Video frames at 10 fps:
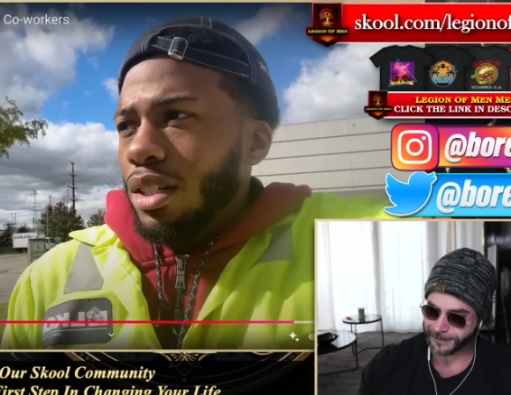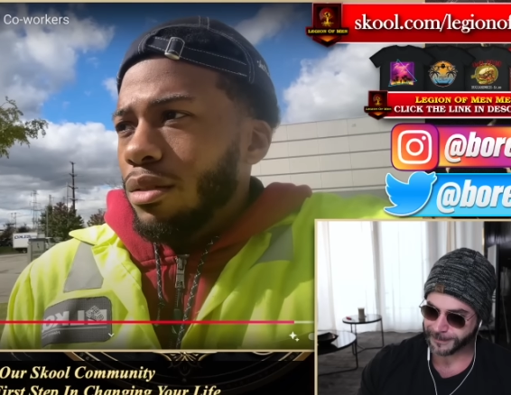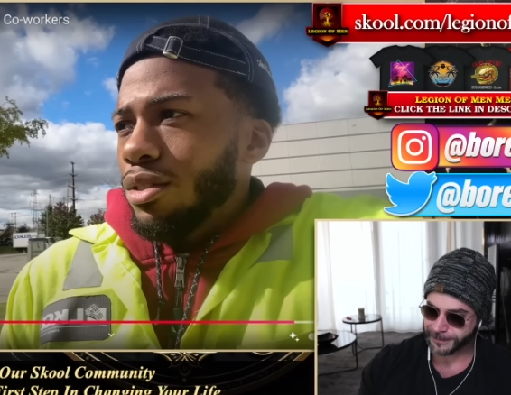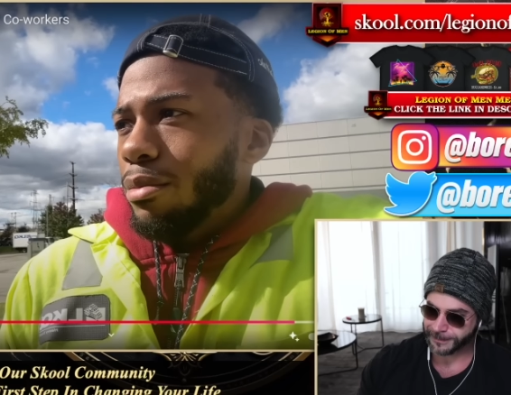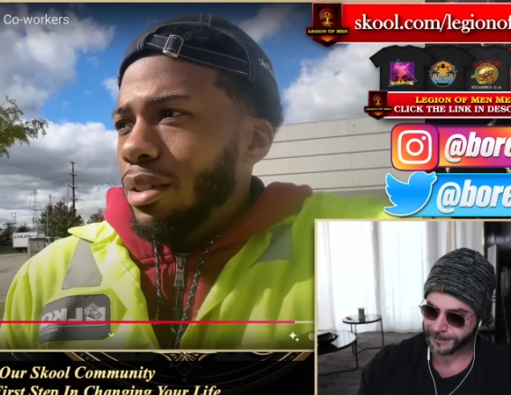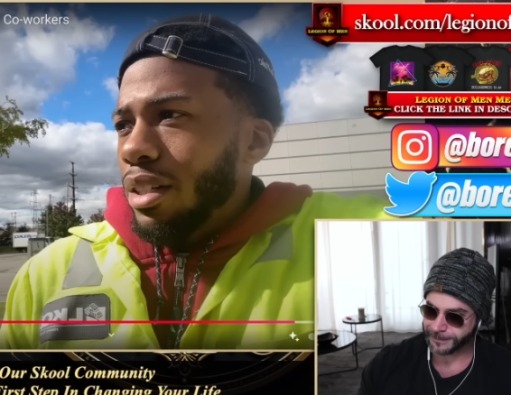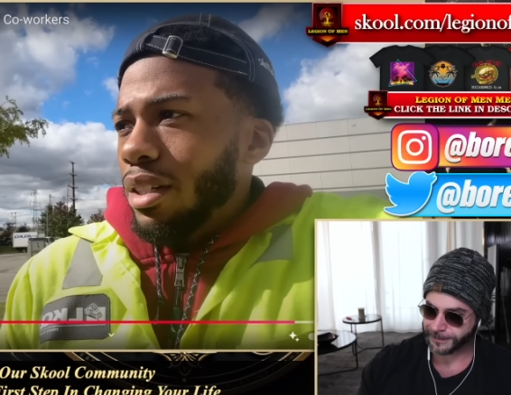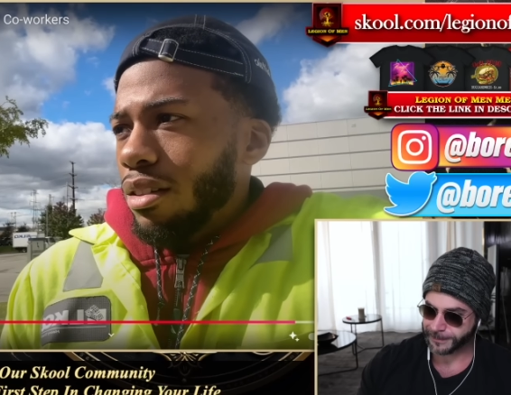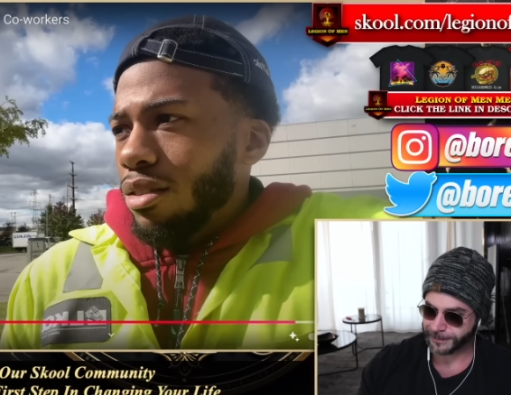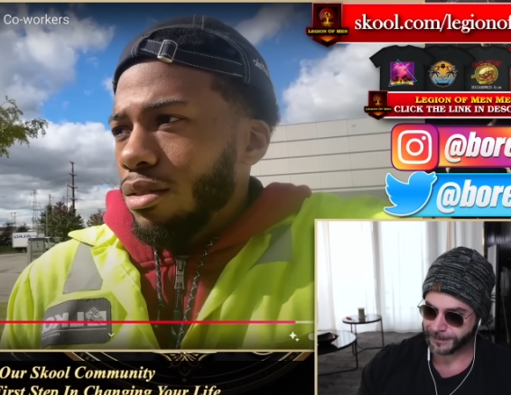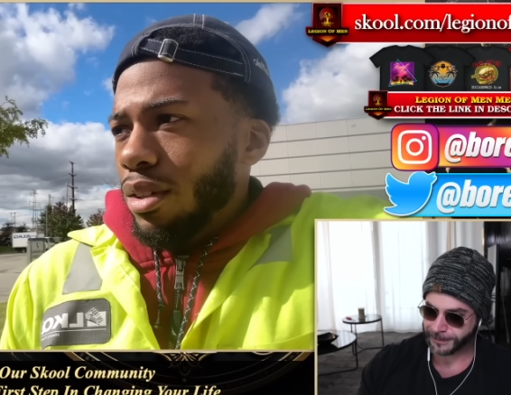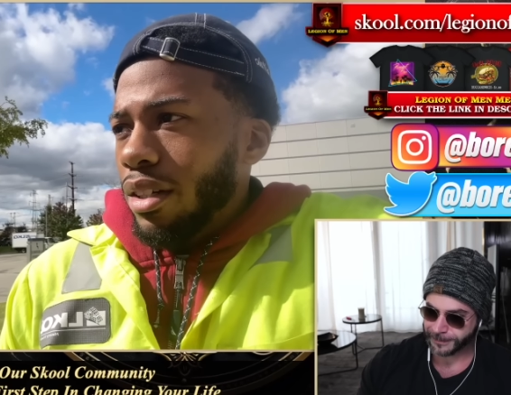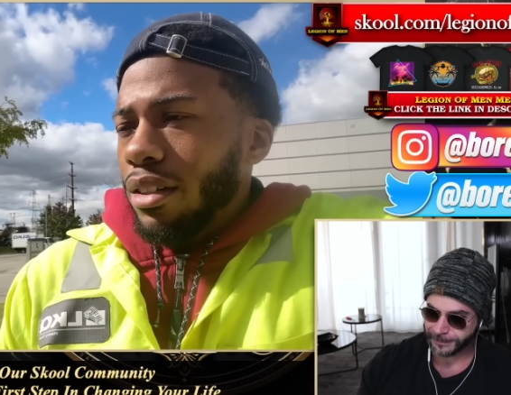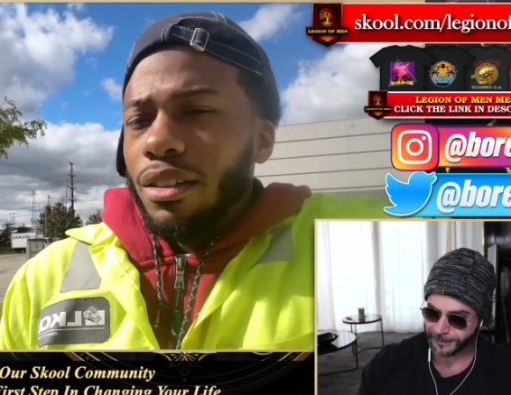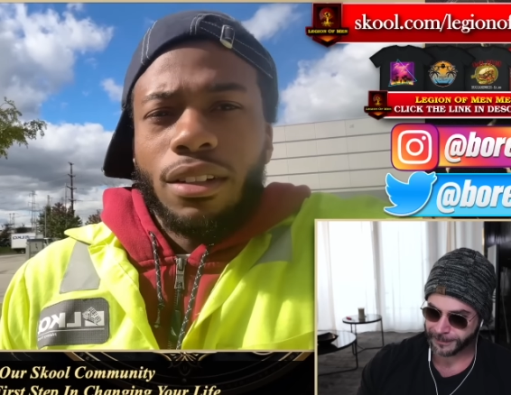Speaker 1: walking over to me now. I don't know
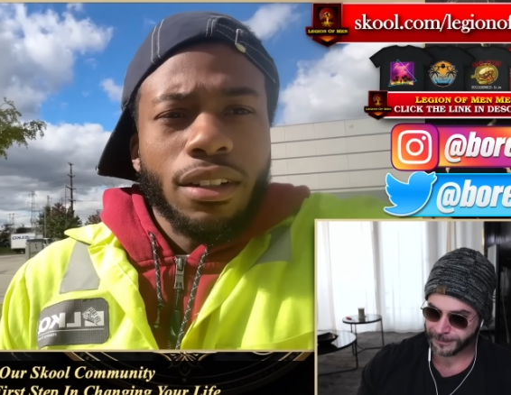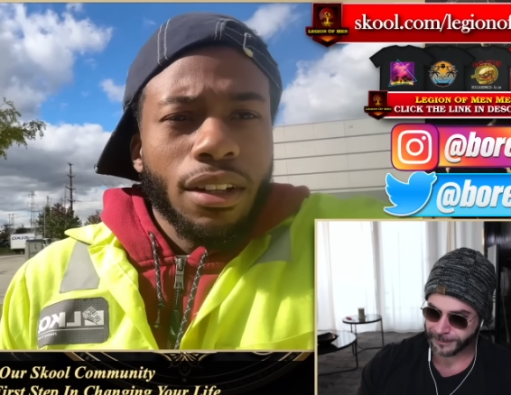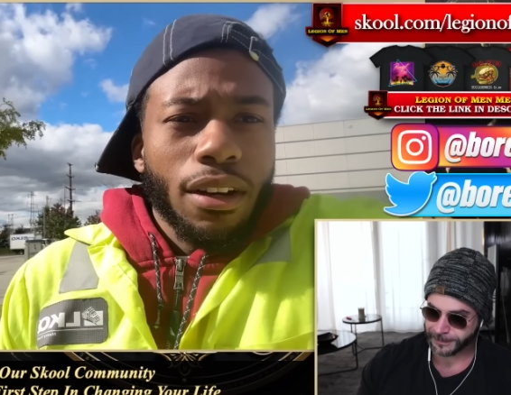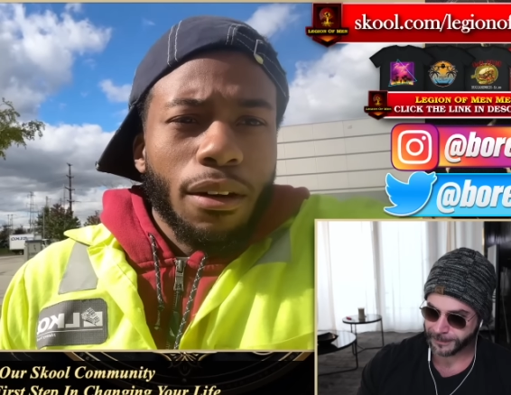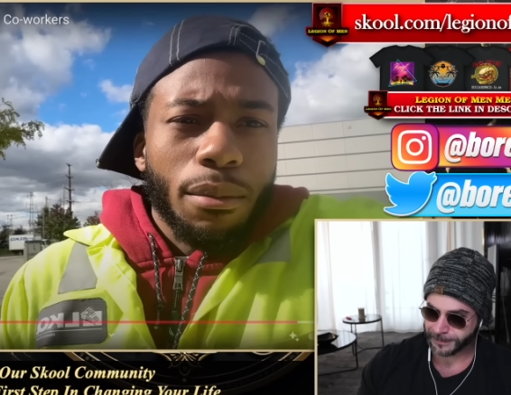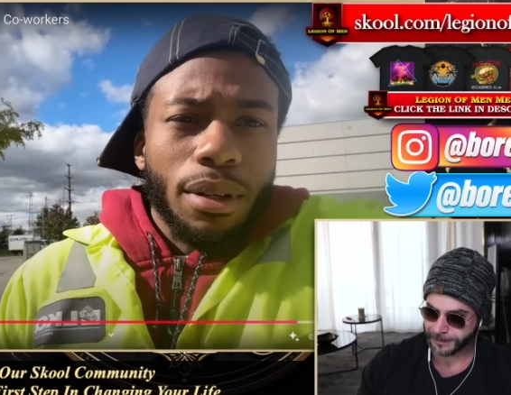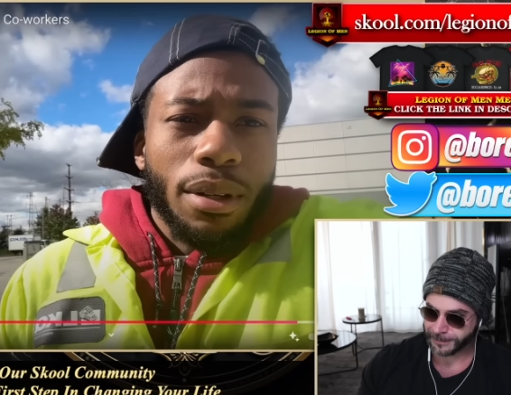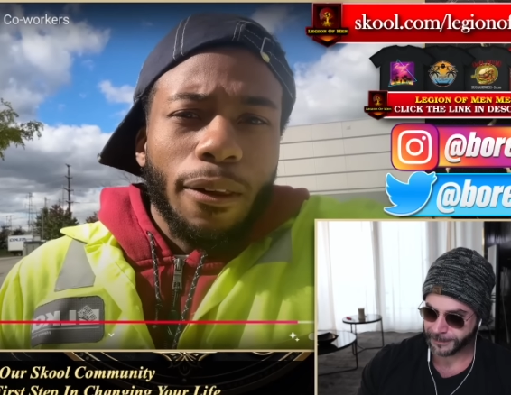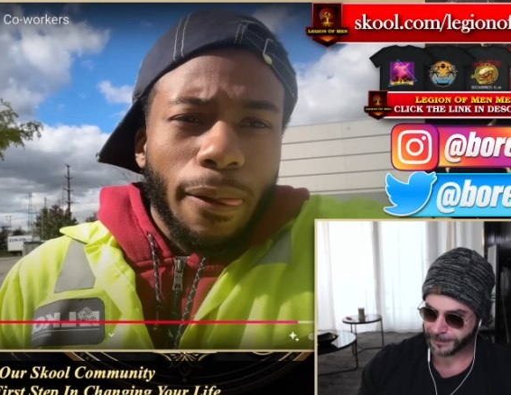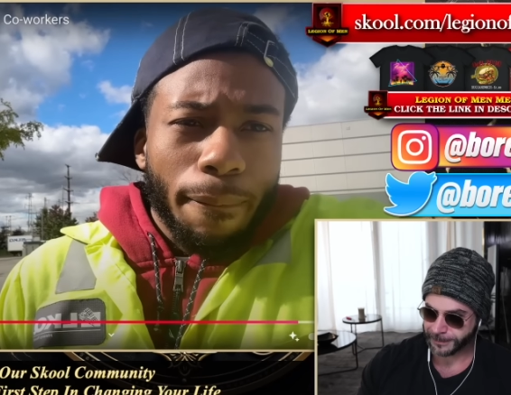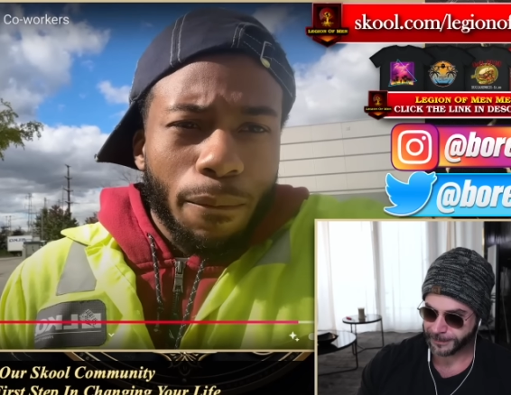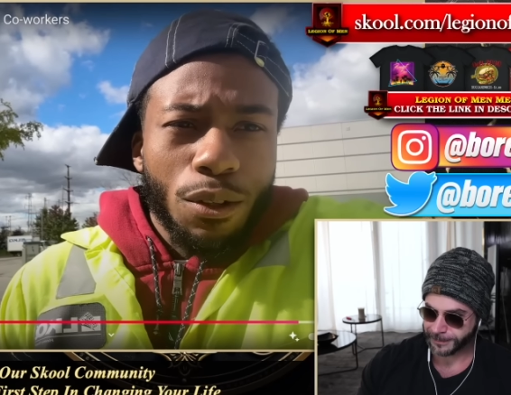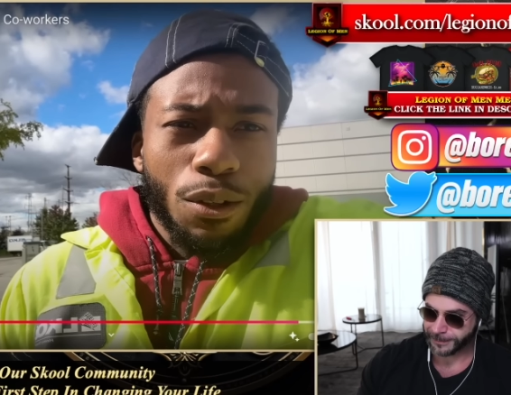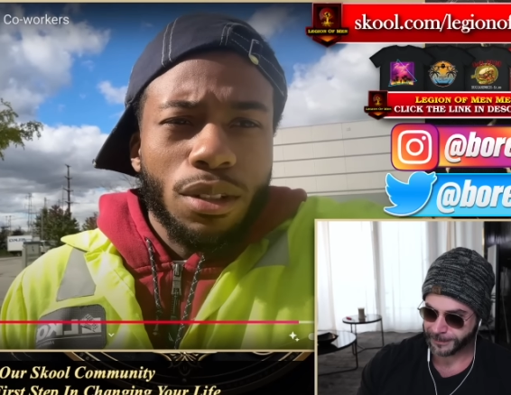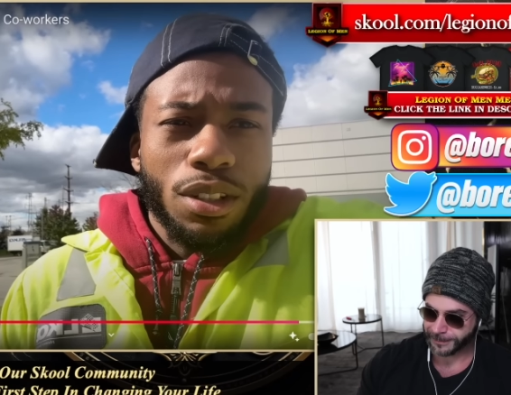why, but
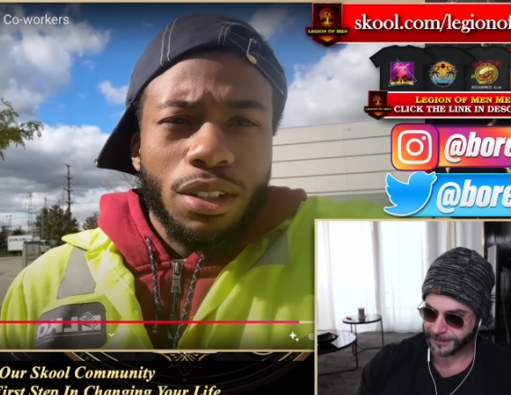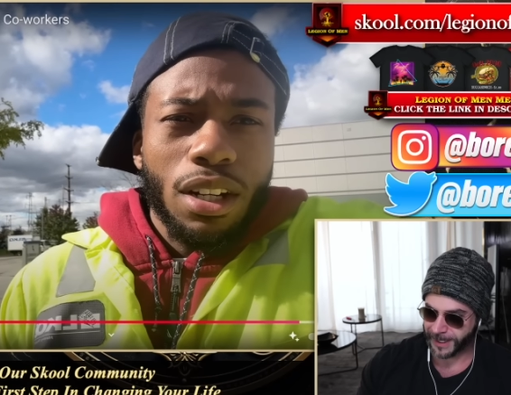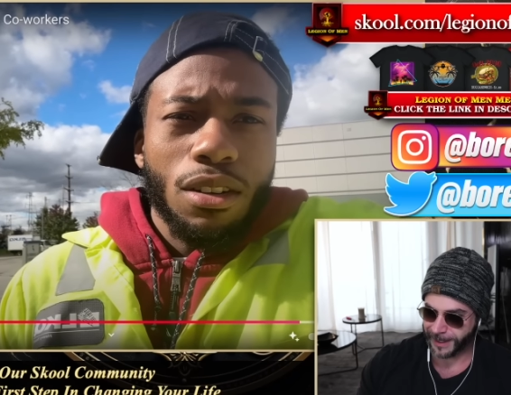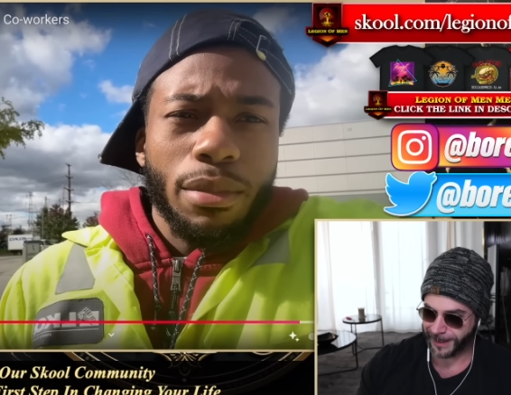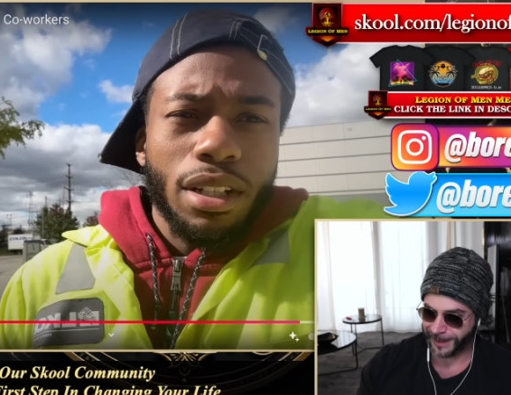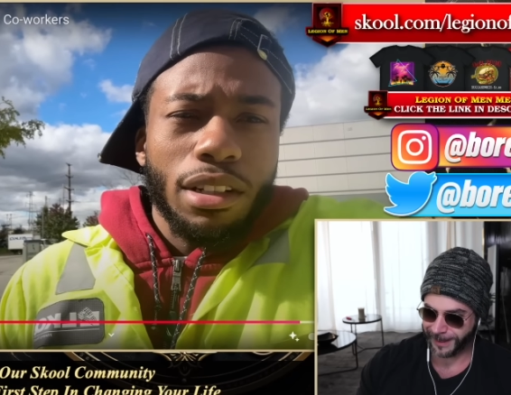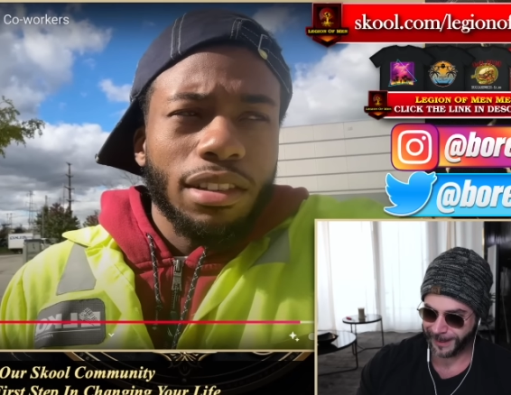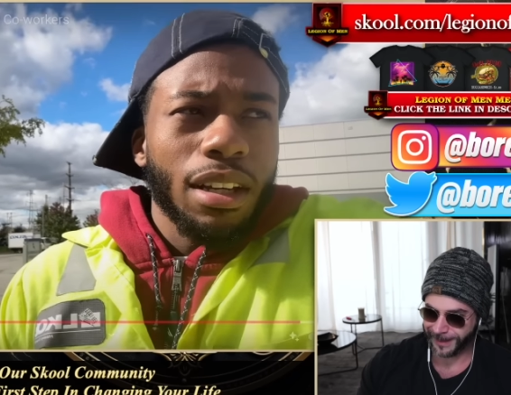you're going. You're not going to be in the